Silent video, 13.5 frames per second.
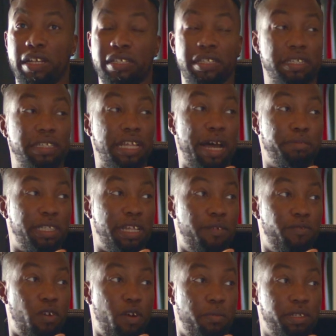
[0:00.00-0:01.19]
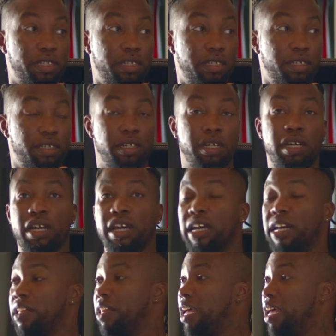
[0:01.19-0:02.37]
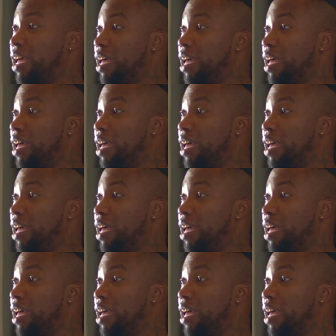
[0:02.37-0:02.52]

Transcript: It's a stop yes. step pharmacy, yeah.